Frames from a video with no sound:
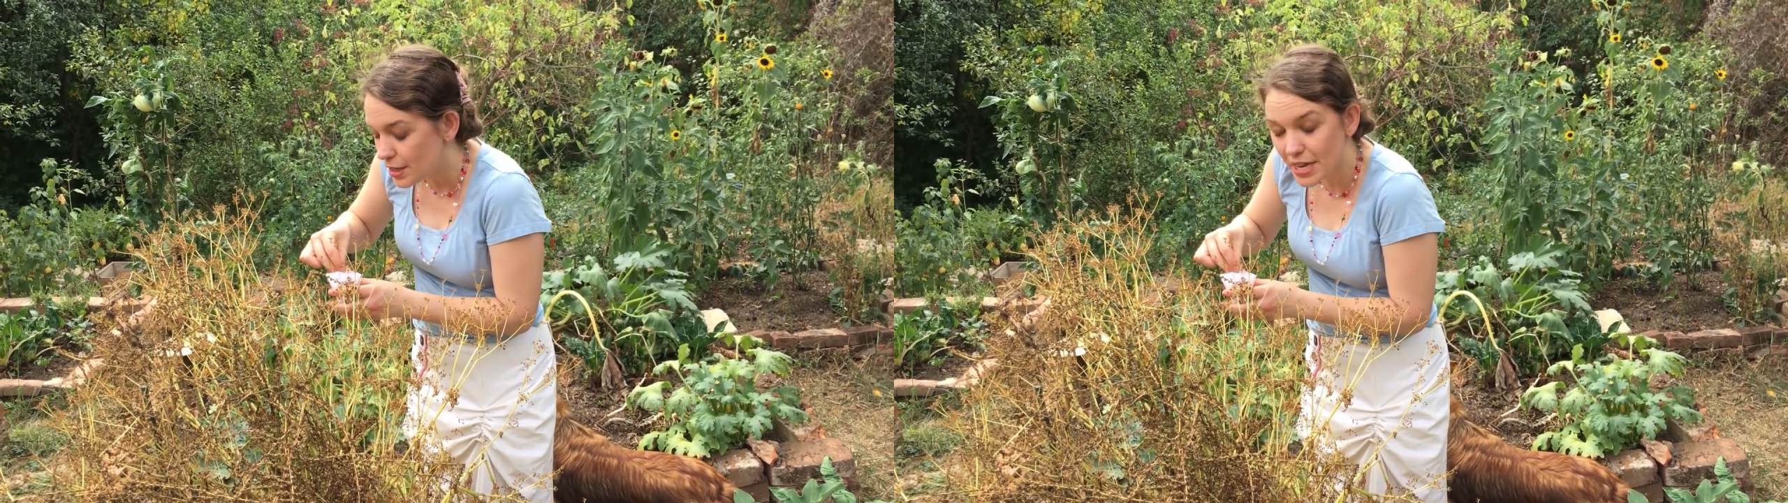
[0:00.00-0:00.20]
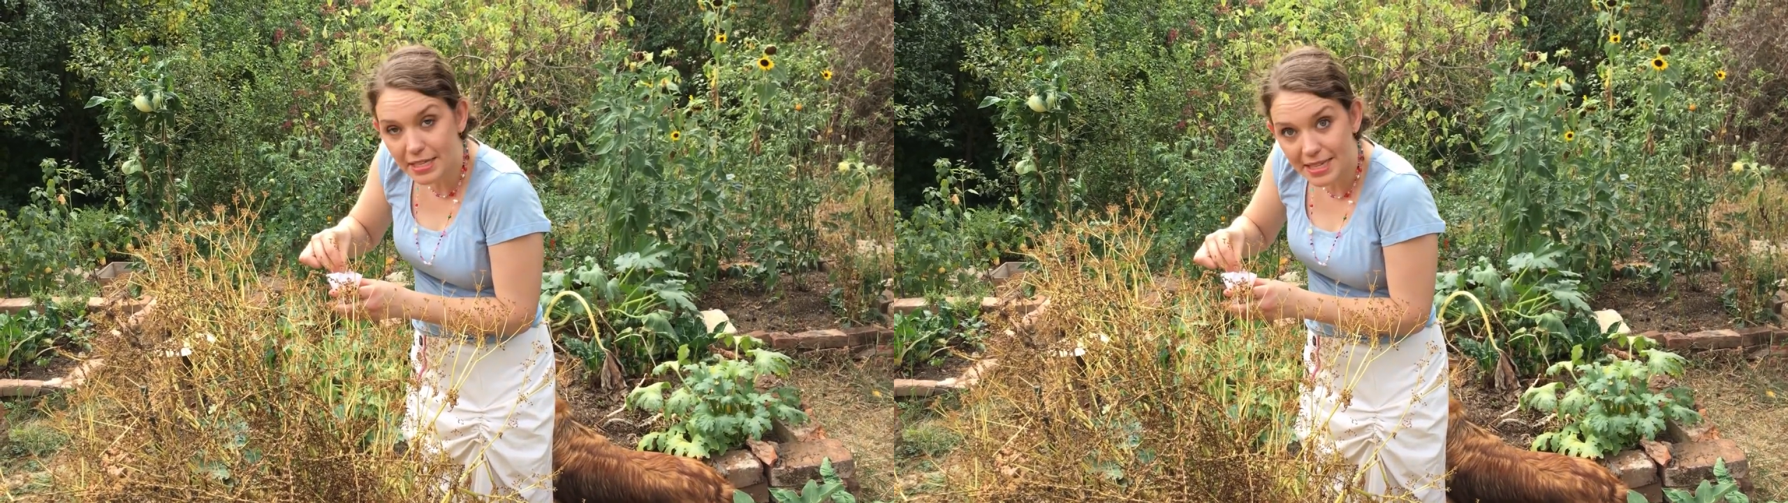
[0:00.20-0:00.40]

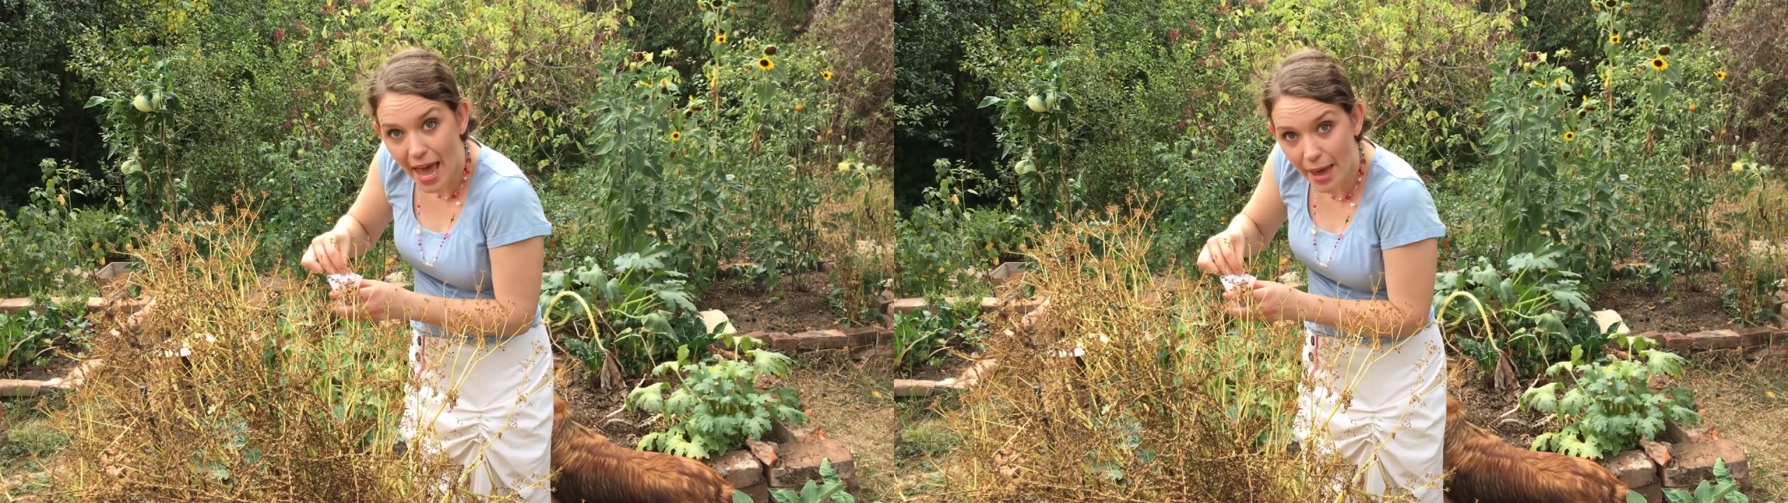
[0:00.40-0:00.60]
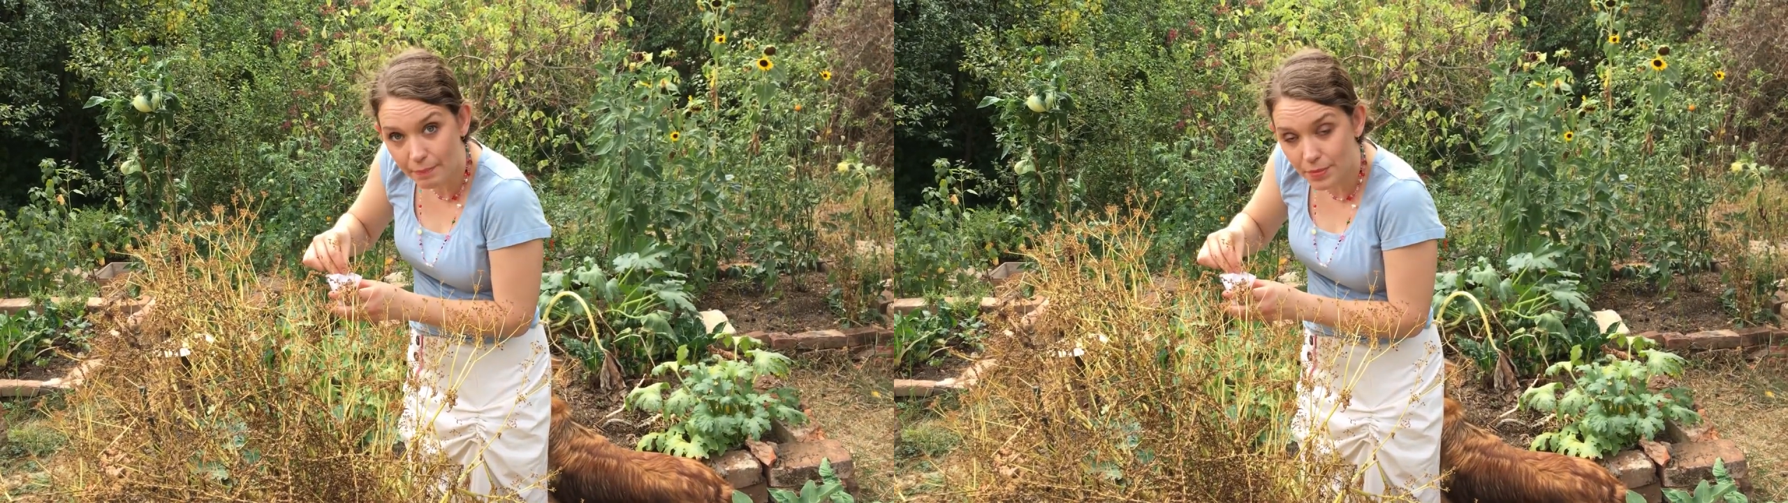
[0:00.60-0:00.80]
the
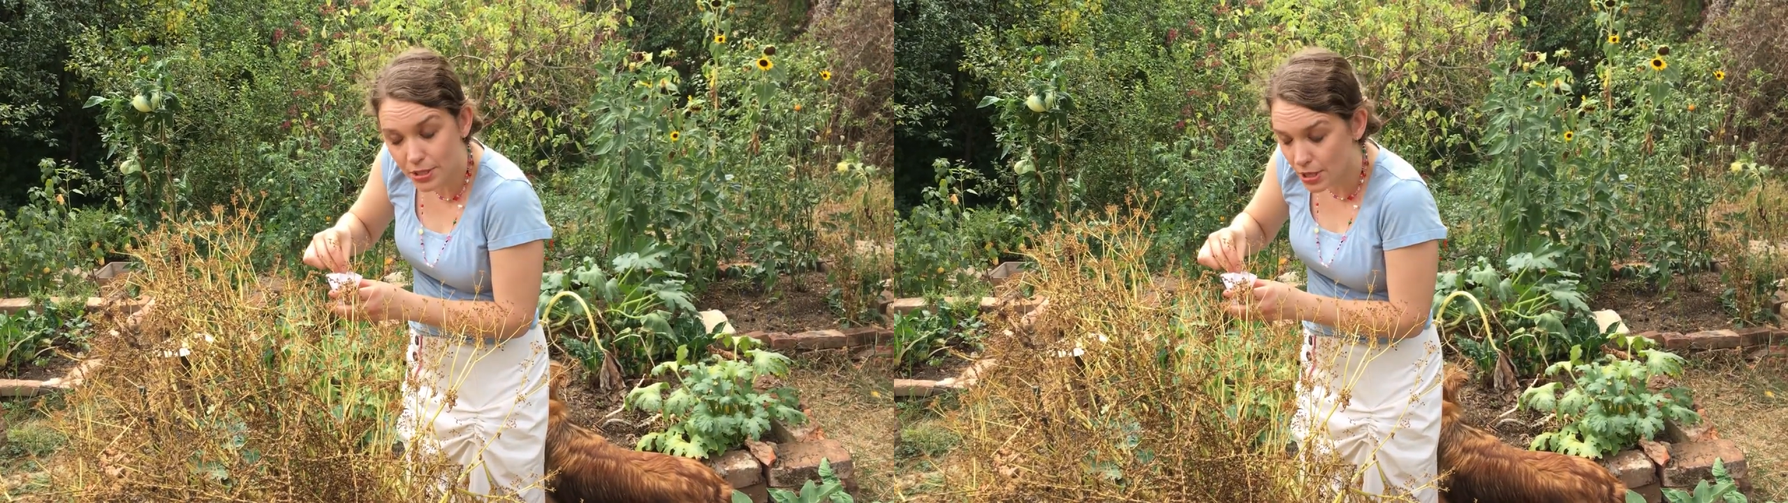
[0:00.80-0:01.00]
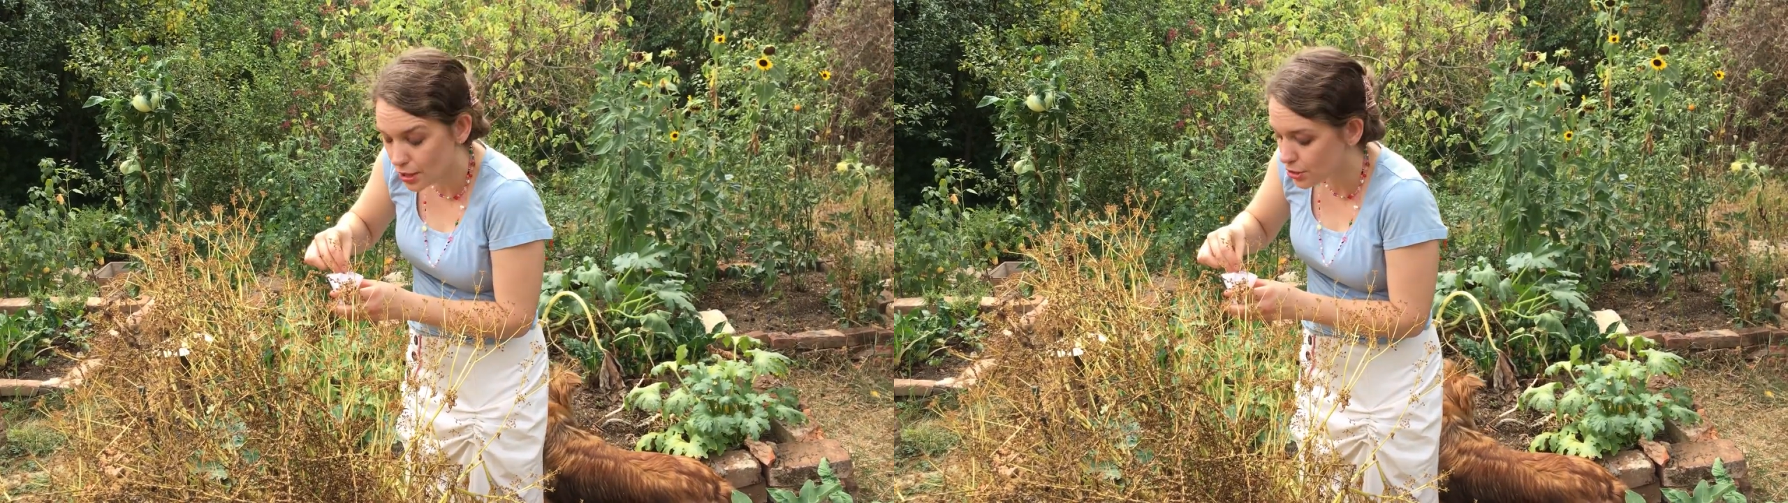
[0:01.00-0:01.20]

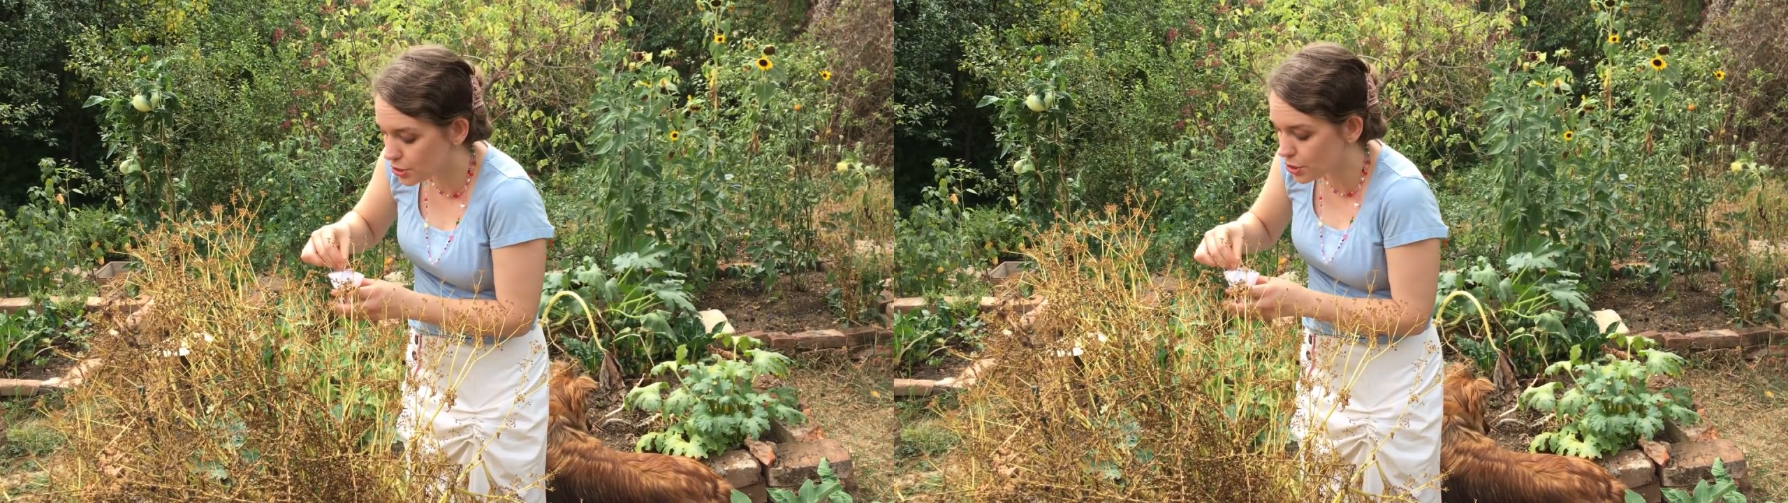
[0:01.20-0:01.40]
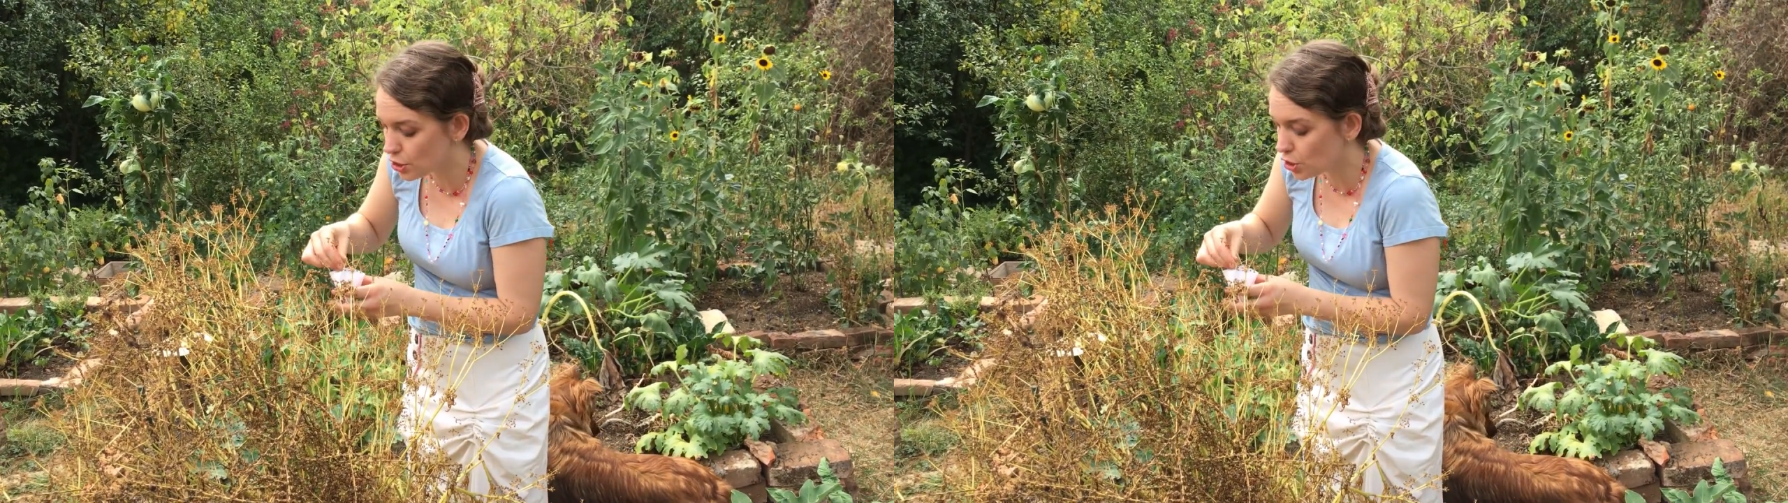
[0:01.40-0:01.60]
attempt to